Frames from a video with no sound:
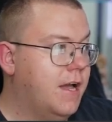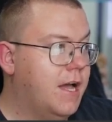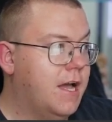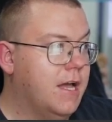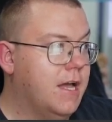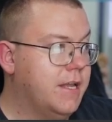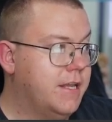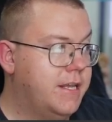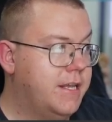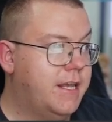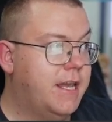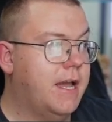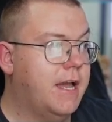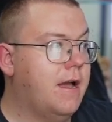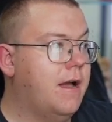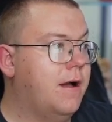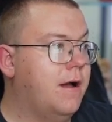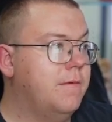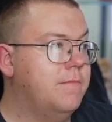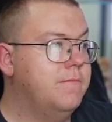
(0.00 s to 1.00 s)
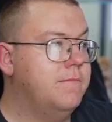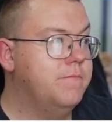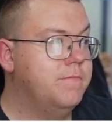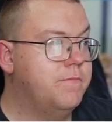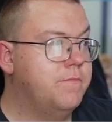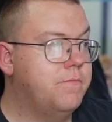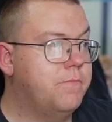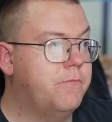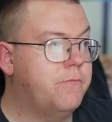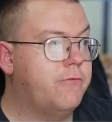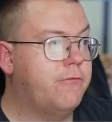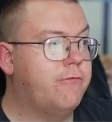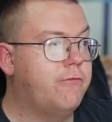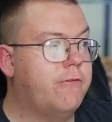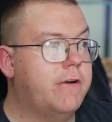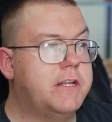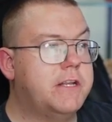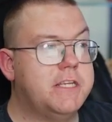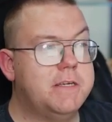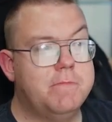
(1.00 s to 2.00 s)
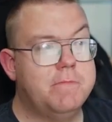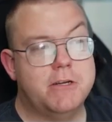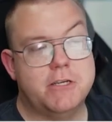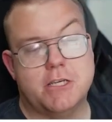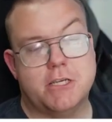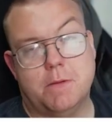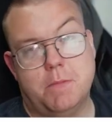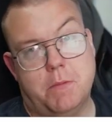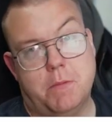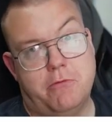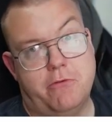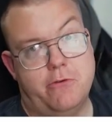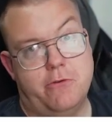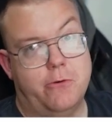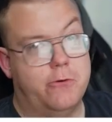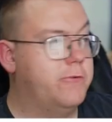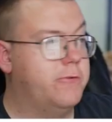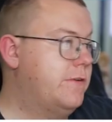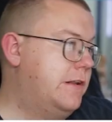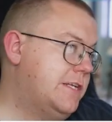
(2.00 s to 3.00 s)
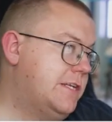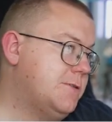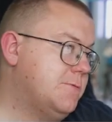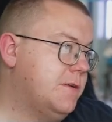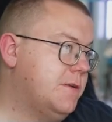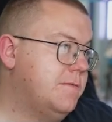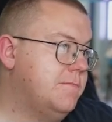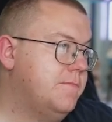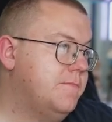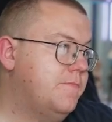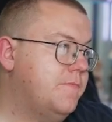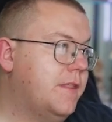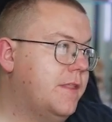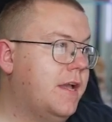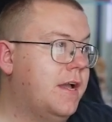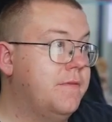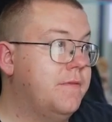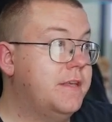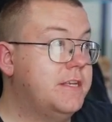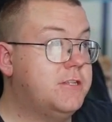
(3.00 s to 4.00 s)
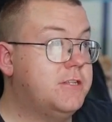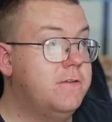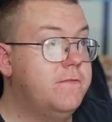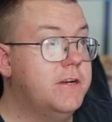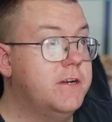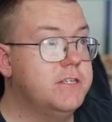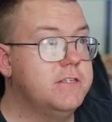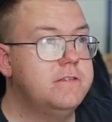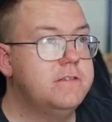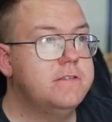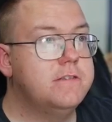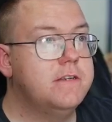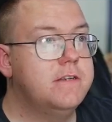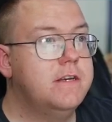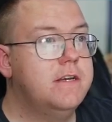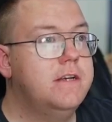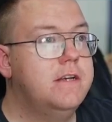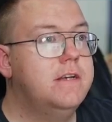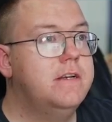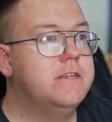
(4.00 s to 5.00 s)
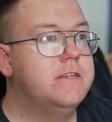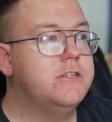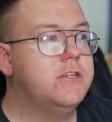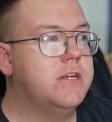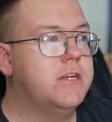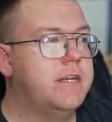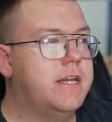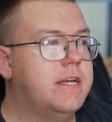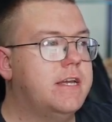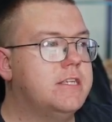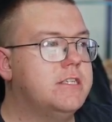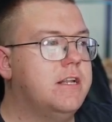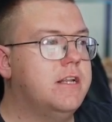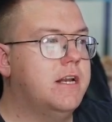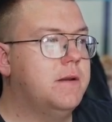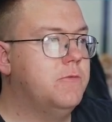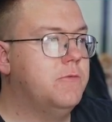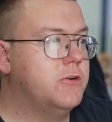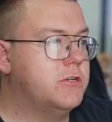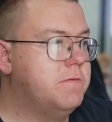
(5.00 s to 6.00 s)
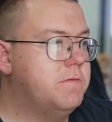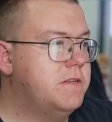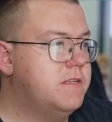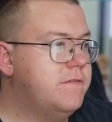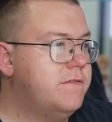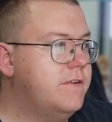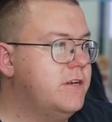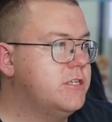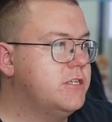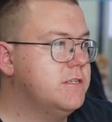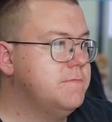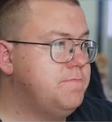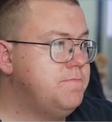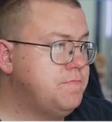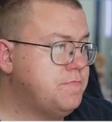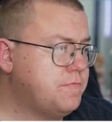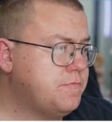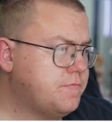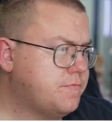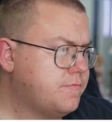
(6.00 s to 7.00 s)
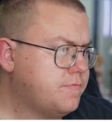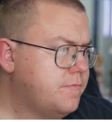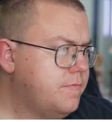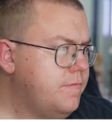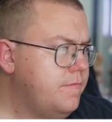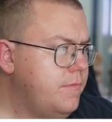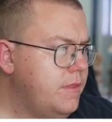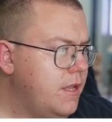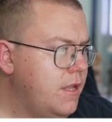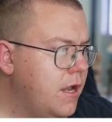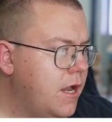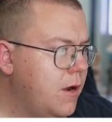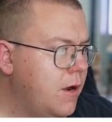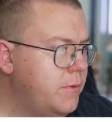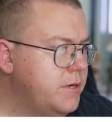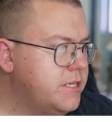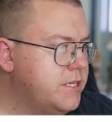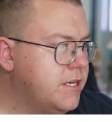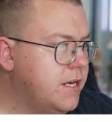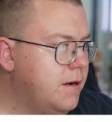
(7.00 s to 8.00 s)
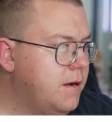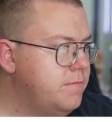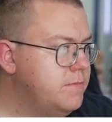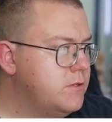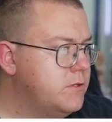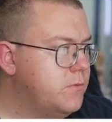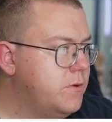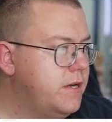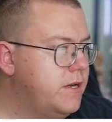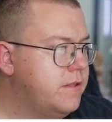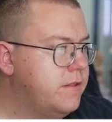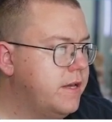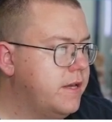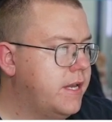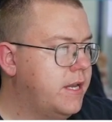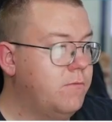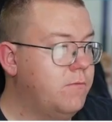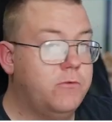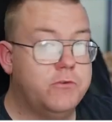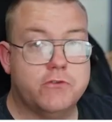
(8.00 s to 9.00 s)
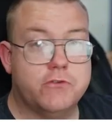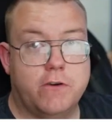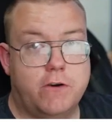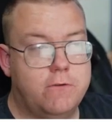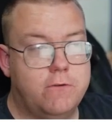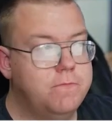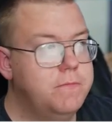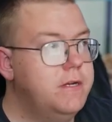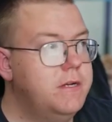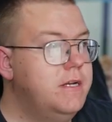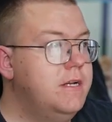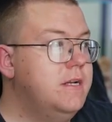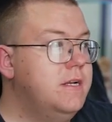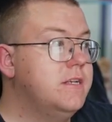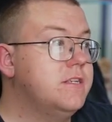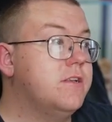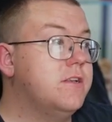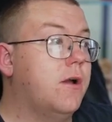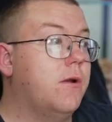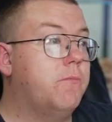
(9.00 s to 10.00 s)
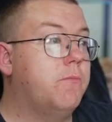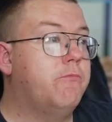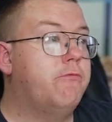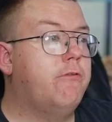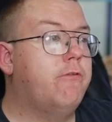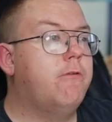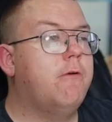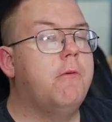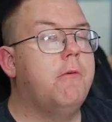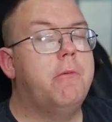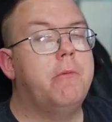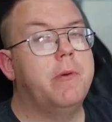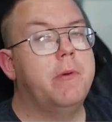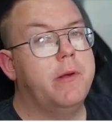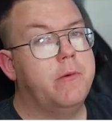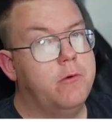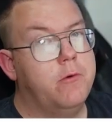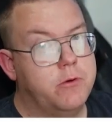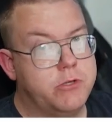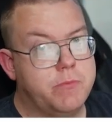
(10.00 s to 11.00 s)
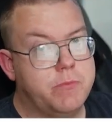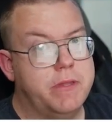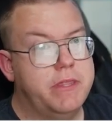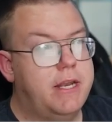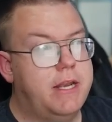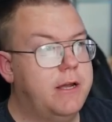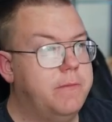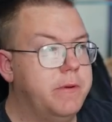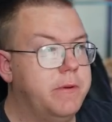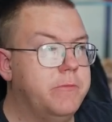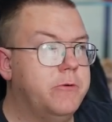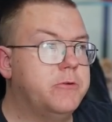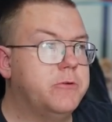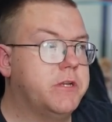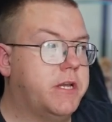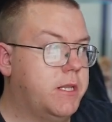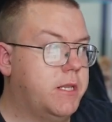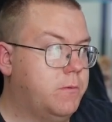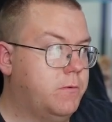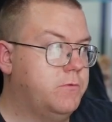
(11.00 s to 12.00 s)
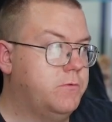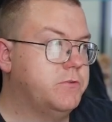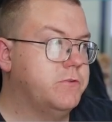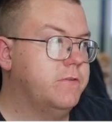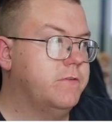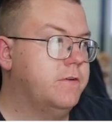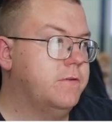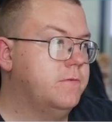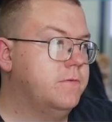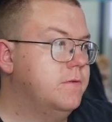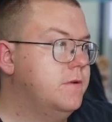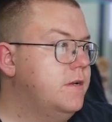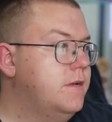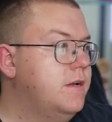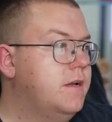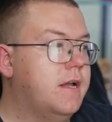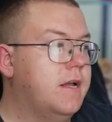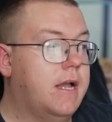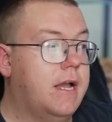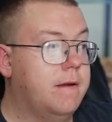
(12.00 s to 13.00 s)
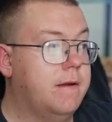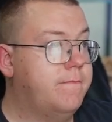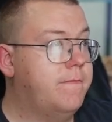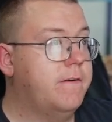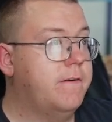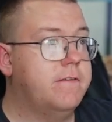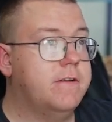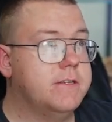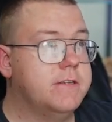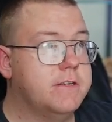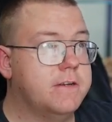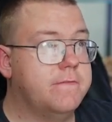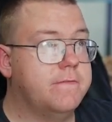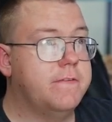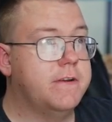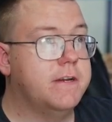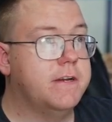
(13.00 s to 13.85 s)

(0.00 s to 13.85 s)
Yeah, I'm pretty much going to be pre-ordering this one. There's two versions. So you can get a slightly more expensive version, which comes with a wall scroll. I probably will spend a little bit more to get the wall scroll. Very nice looking figure.